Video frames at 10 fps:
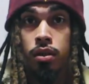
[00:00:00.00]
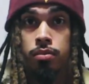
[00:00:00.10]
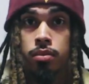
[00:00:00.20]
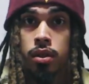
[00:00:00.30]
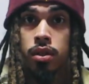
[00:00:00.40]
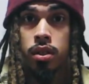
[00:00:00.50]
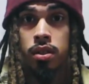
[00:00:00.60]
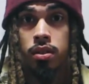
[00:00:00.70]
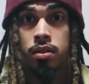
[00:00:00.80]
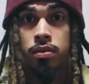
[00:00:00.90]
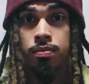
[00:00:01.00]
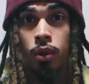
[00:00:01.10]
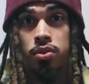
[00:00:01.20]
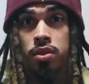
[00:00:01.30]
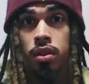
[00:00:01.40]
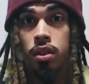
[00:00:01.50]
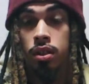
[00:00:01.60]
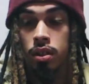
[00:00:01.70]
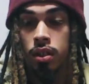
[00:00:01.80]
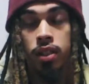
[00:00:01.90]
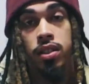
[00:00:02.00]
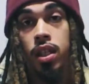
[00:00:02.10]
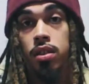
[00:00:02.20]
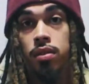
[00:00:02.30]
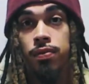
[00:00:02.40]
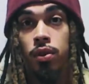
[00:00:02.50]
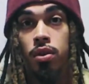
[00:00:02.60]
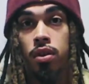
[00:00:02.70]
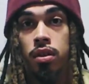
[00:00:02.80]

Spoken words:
But this is mostly intended for